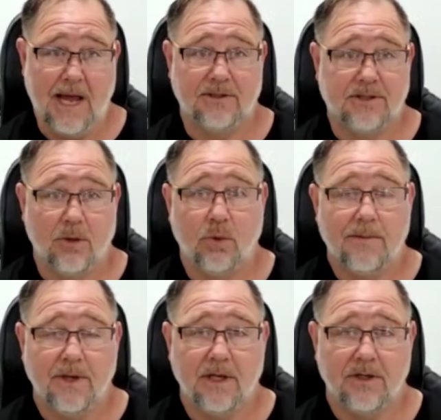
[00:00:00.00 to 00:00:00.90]
And so,
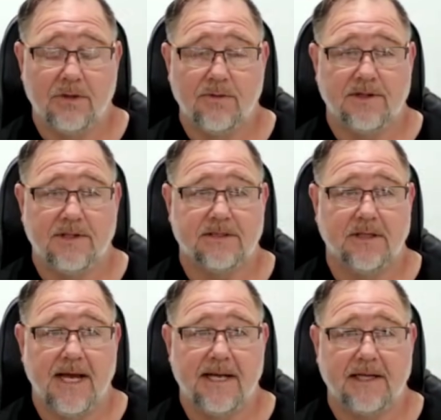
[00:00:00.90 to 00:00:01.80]
what am I going to do with this
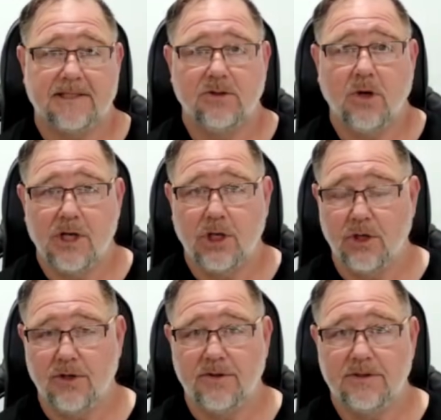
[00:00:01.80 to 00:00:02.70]
land? It's not
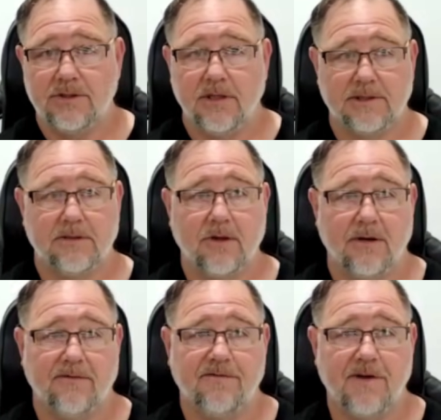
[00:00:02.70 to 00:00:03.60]
huge. It's
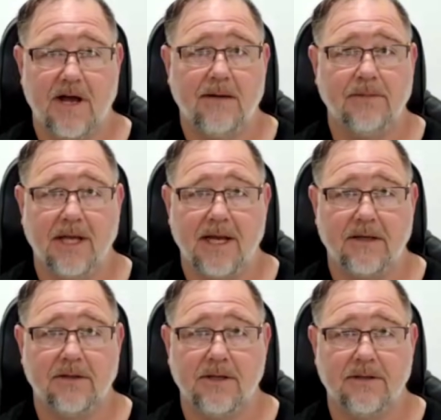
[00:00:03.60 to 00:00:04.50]
not a
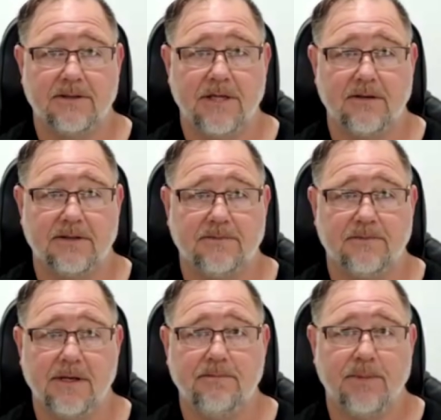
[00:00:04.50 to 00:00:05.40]
farmland, so to
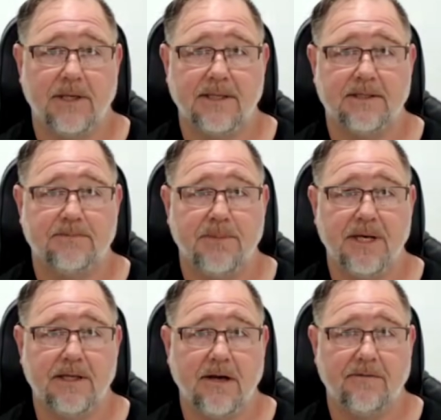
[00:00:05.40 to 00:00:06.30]
speak, but it's
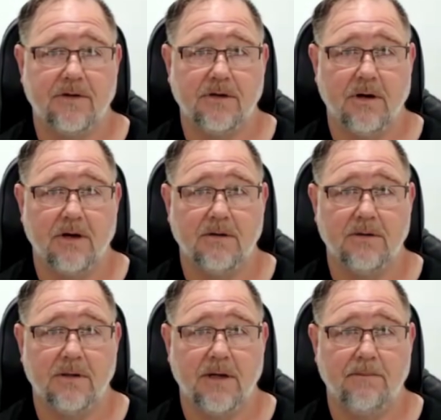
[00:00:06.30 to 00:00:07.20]
big enough to
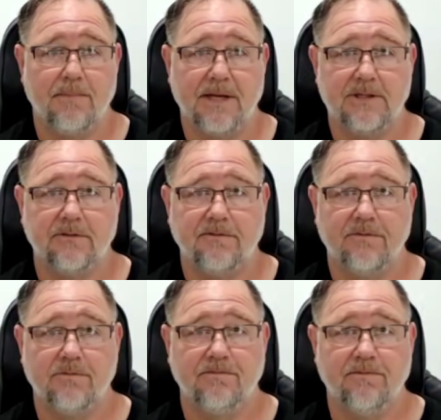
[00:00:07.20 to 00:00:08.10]
grow a bunch
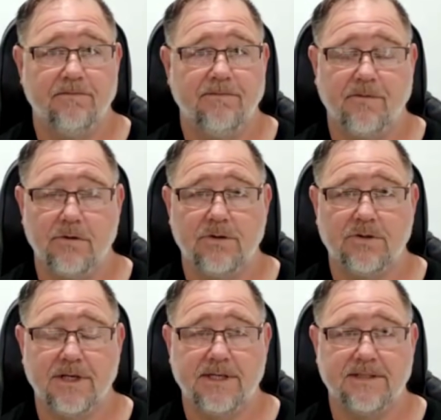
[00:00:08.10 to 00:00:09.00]
of fruit
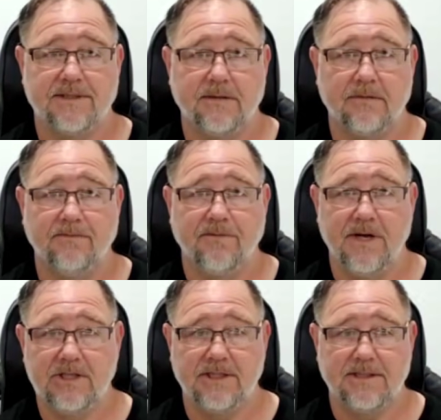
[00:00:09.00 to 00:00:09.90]
trees and
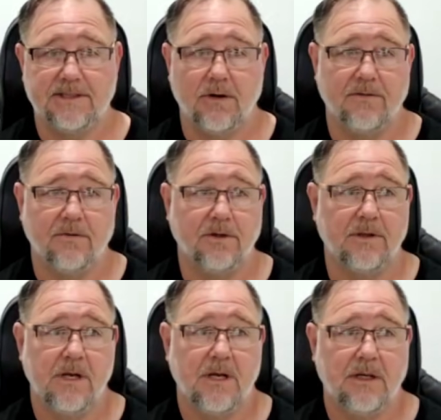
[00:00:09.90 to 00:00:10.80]
veggies. So I
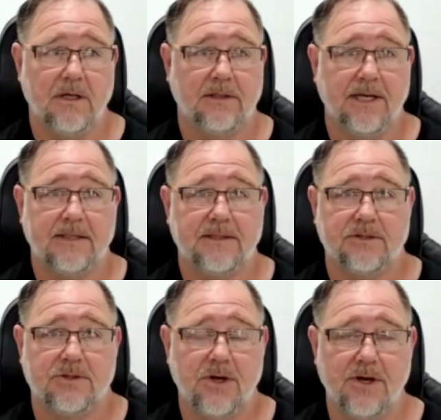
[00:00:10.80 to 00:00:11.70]
thought,
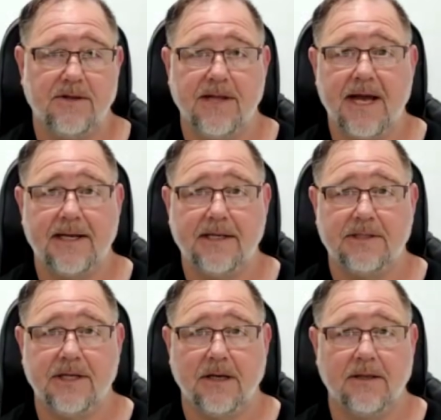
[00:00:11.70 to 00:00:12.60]
let's turn that
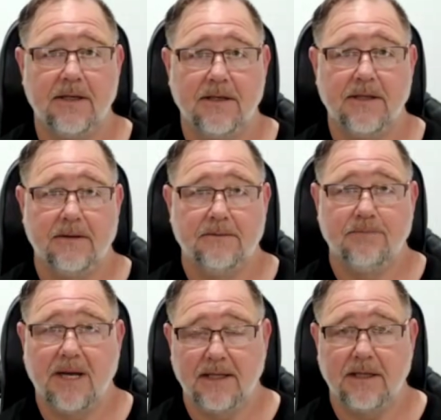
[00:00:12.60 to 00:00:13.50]
into
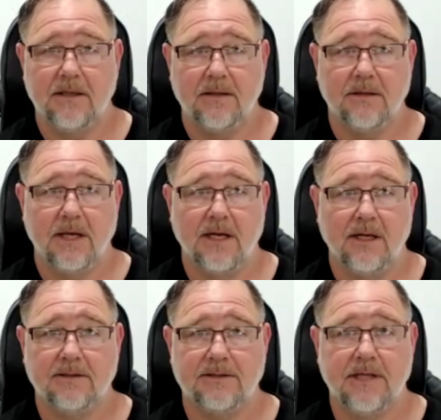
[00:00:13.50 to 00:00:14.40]
money
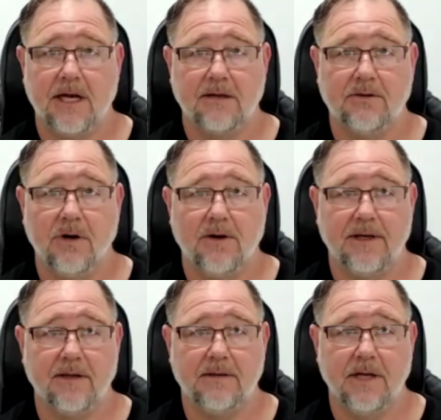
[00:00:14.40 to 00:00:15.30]
and start
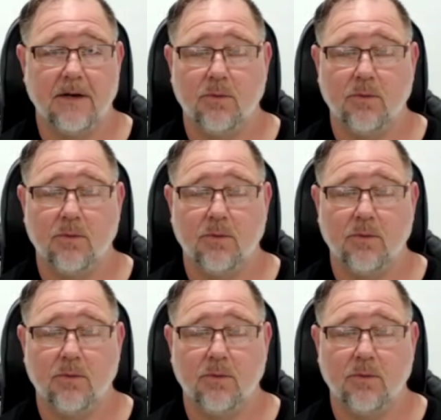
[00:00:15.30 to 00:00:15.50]
growing.